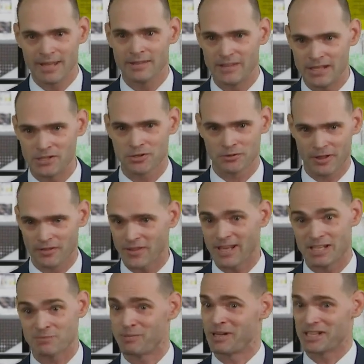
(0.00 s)
these are the
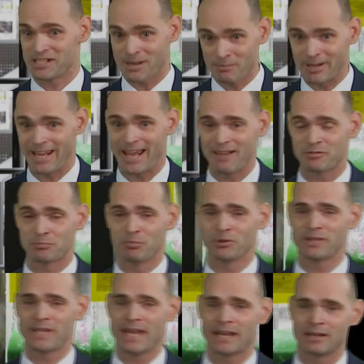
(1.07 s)
things, because I'm going to have to put
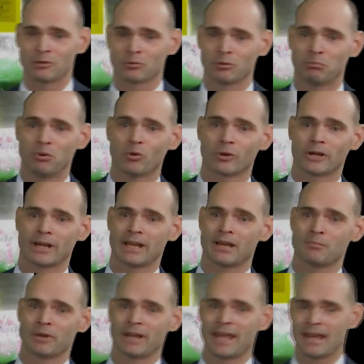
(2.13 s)
that in a report and I'm
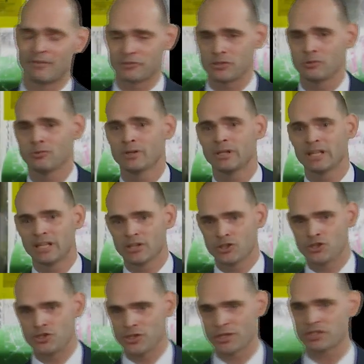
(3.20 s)
going to have to
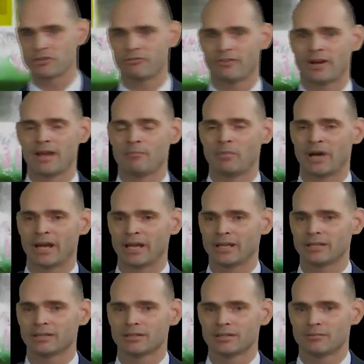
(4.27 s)
justify my
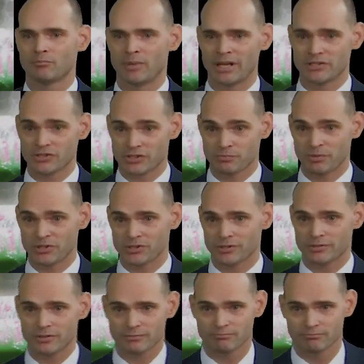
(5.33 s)
suspicions,